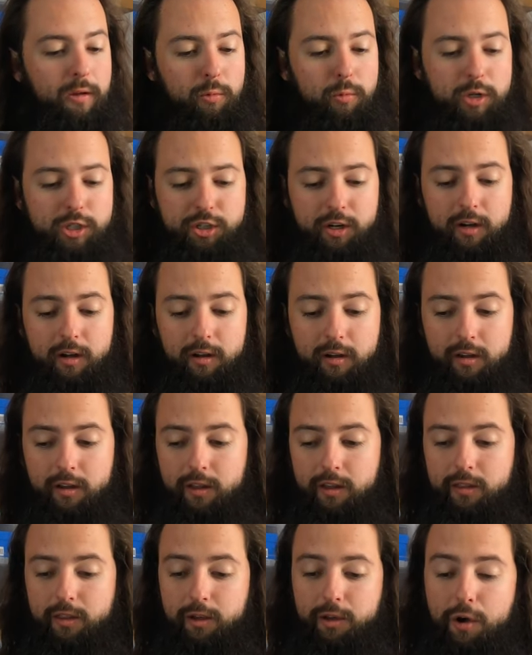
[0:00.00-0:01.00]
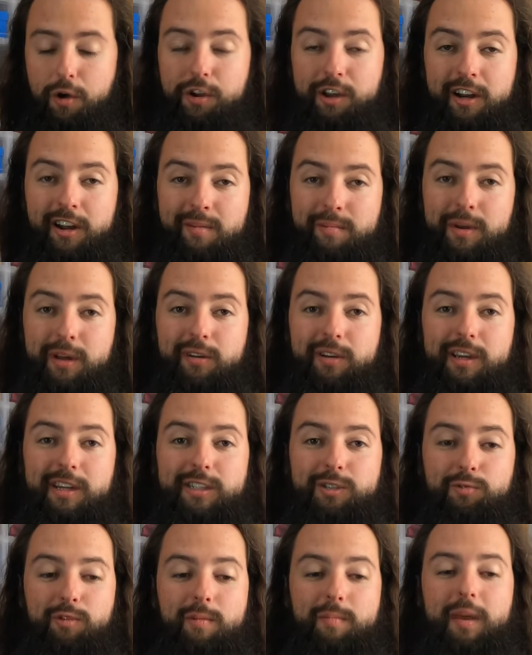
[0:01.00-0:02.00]
which the coconut milk
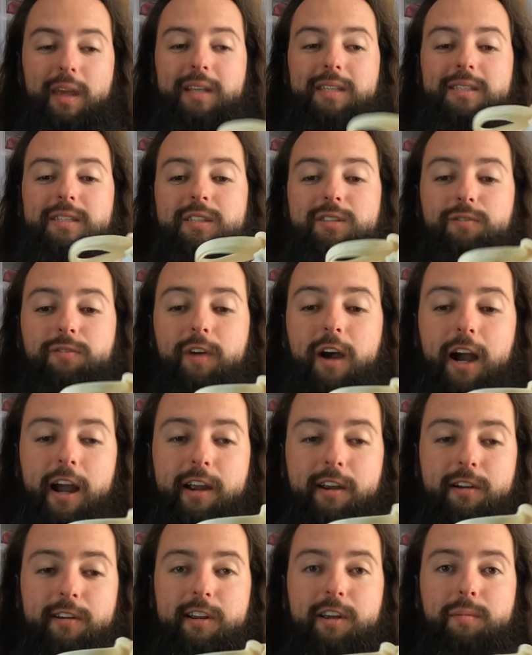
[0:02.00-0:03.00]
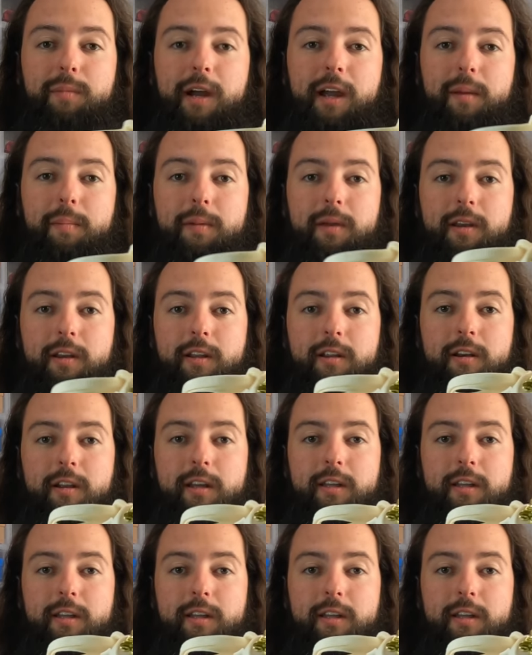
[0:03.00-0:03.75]
is what makes these fire in my opinion.